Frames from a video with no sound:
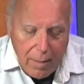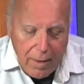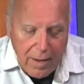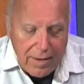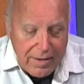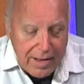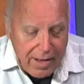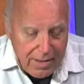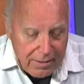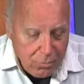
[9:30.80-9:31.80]
and it
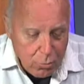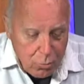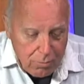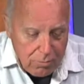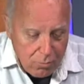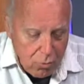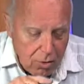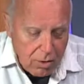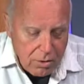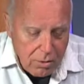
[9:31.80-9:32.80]
has
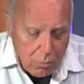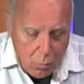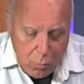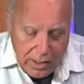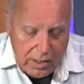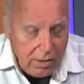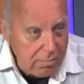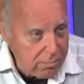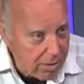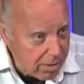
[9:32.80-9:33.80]
strong, weak,
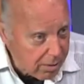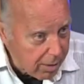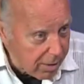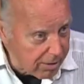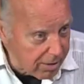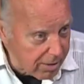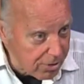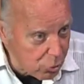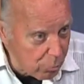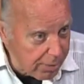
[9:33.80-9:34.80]
and the
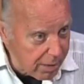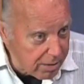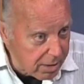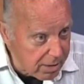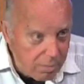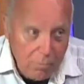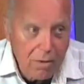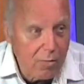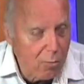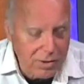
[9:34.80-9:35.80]
electromagnetic,
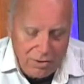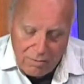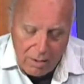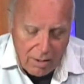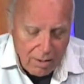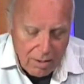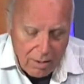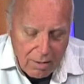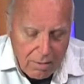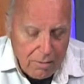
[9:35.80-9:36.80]
which
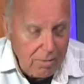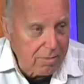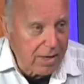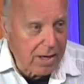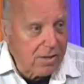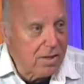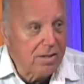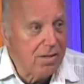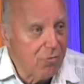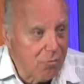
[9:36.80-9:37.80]

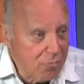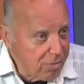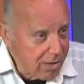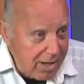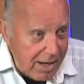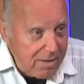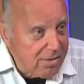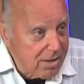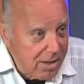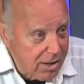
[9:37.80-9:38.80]
scientists have
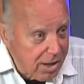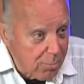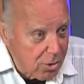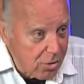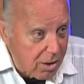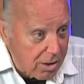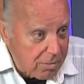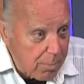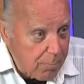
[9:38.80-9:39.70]
constantly come across.